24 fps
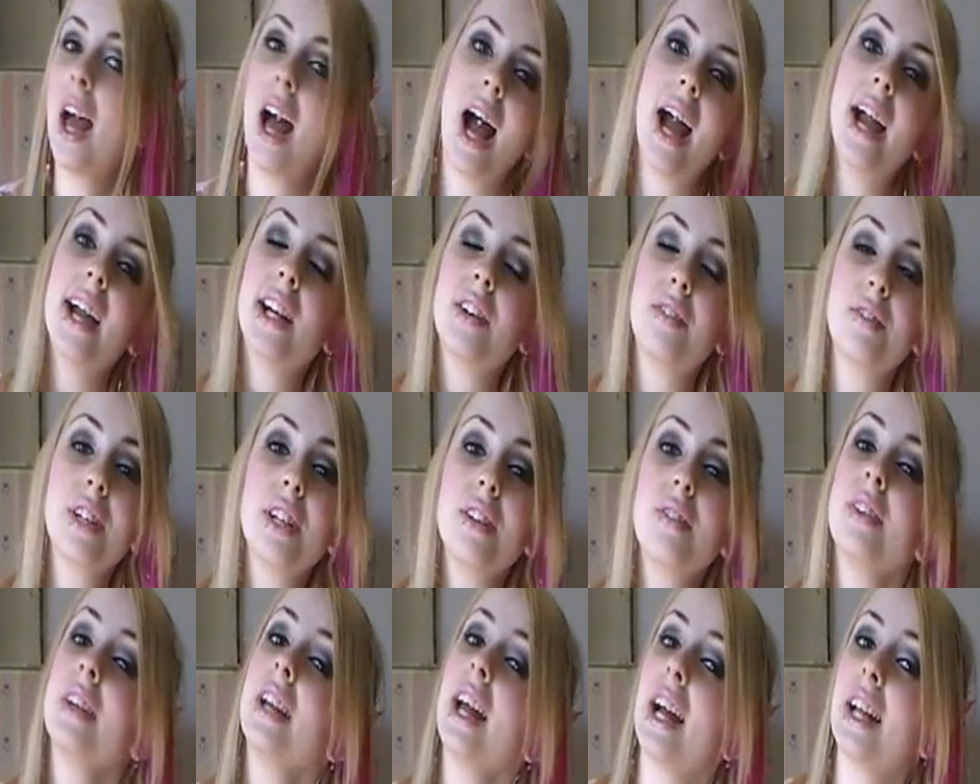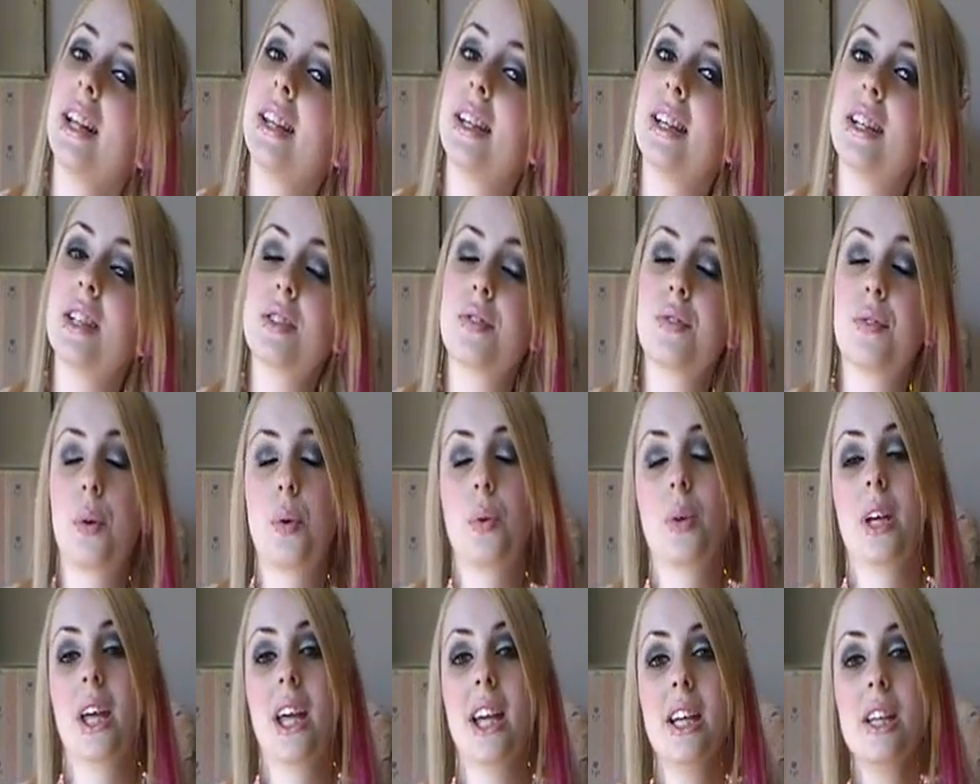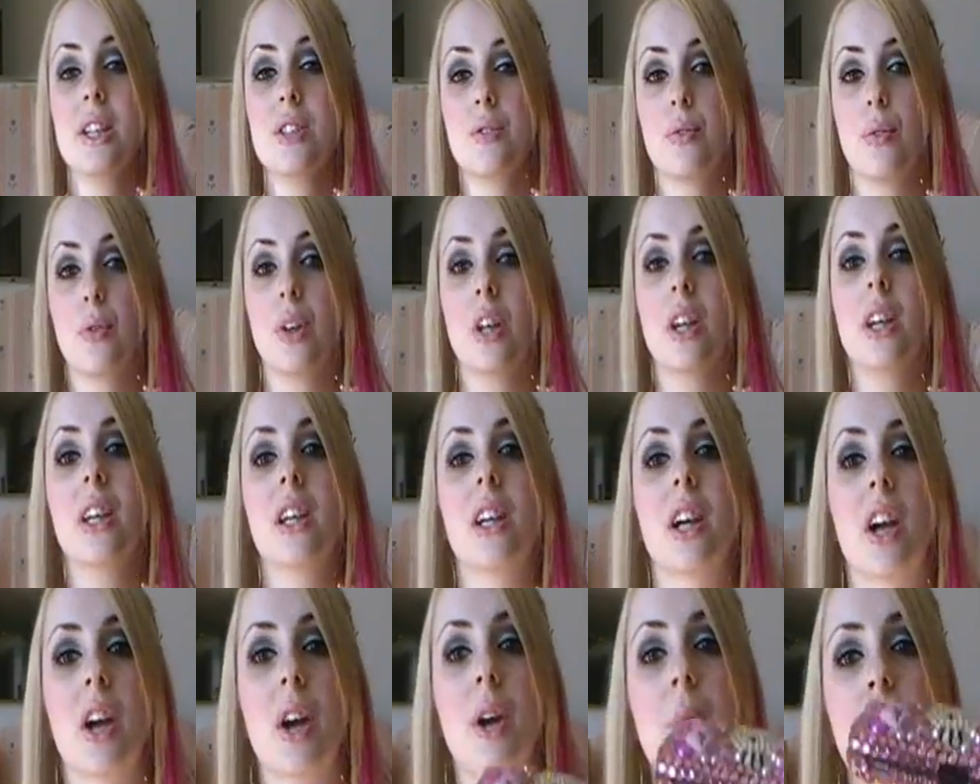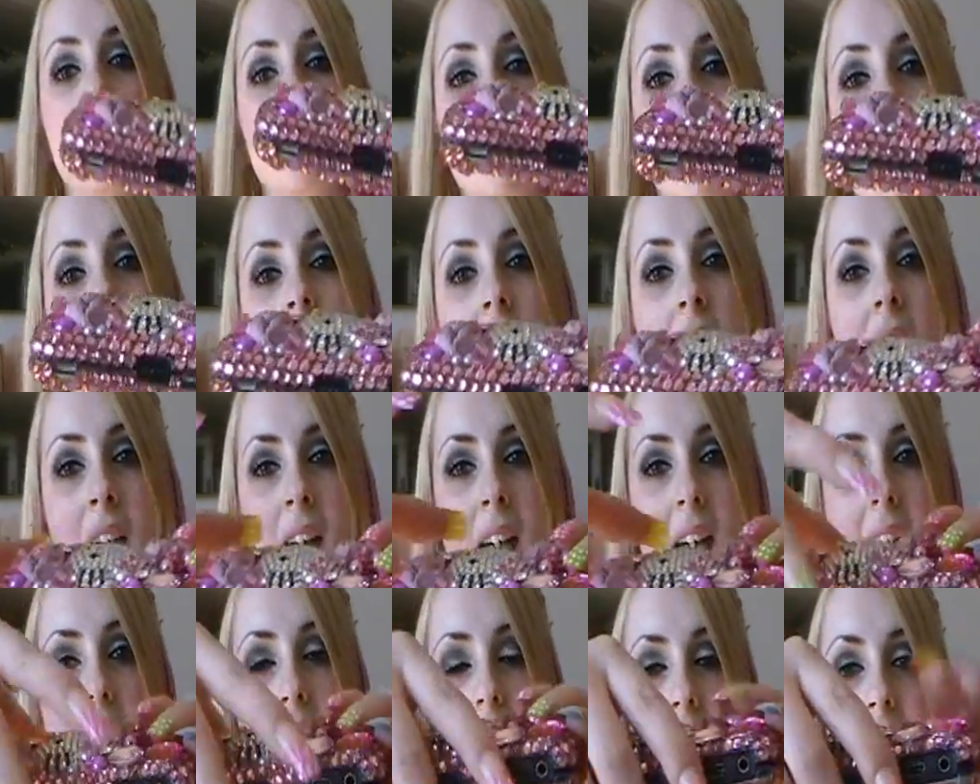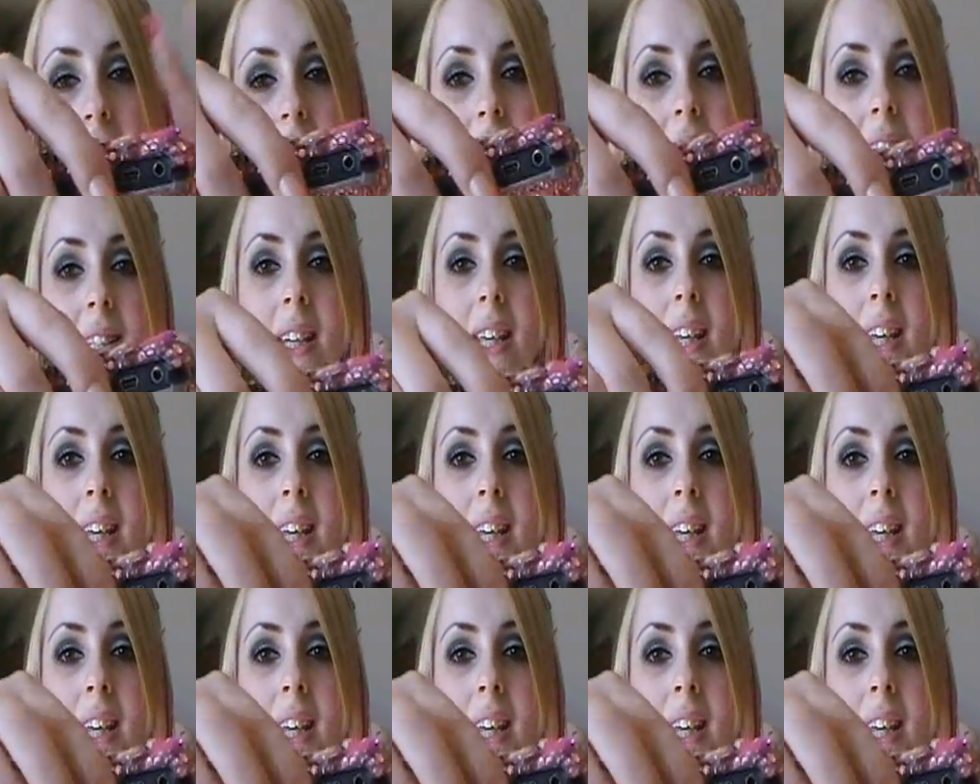I haven't even had this phone case for a year and